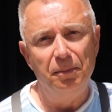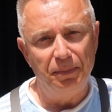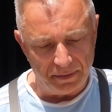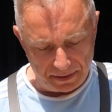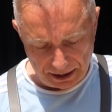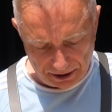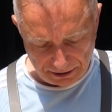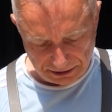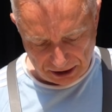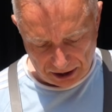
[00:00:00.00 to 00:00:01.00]
But the
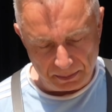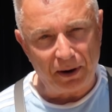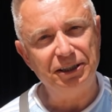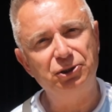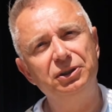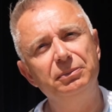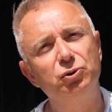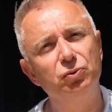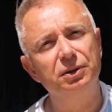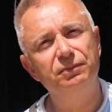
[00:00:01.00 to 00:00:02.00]
last time, I
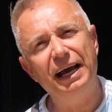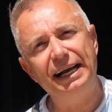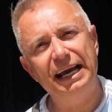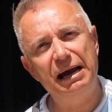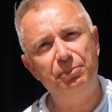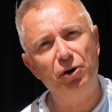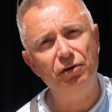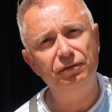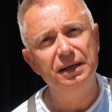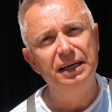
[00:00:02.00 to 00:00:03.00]
stripped all the fat cap
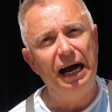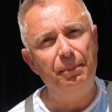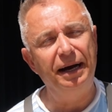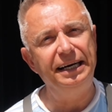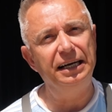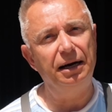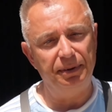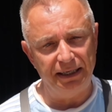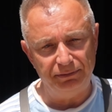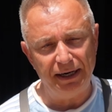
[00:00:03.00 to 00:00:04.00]
off and made up
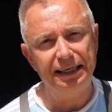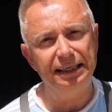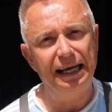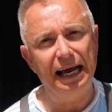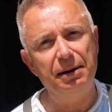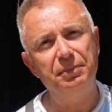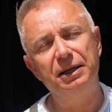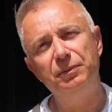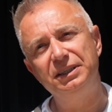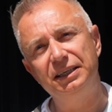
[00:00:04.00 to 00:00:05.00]
a rack of lamb, and
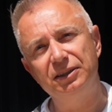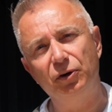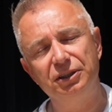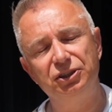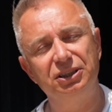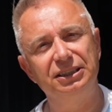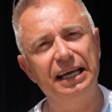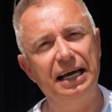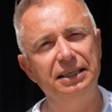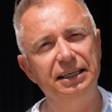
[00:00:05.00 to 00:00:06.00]
then we did it on just a
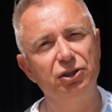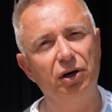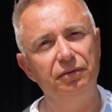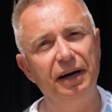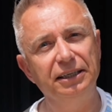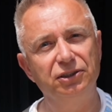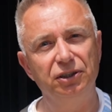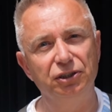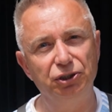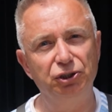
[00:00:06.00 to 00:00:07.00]
standard indirect, so you
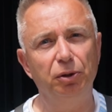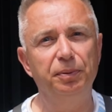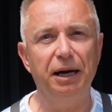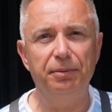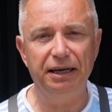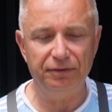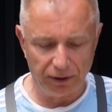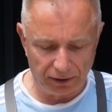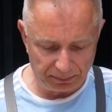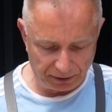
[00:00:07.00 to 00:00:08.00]
could just chop it up and have the
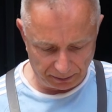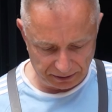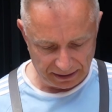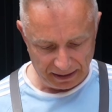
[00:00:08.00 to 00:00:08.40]
lollipops.